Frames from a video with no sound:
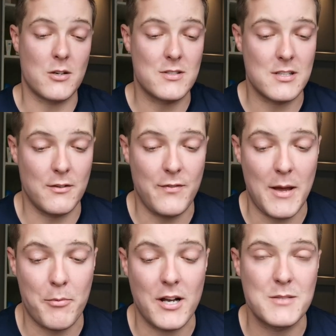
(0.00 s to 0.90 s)
and so still
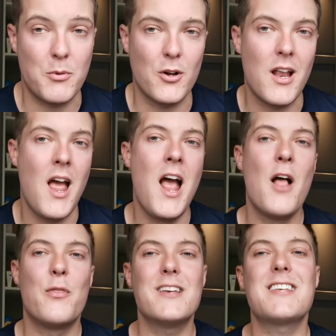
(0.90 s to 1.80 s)
fair price point.
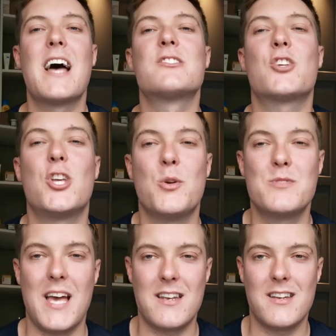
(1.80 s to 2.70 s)
This has
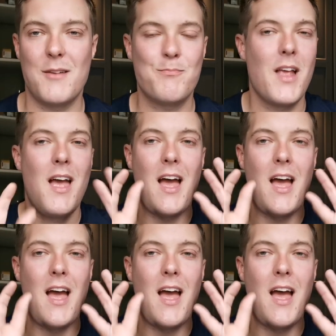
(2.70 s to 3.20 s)
Q ten in it.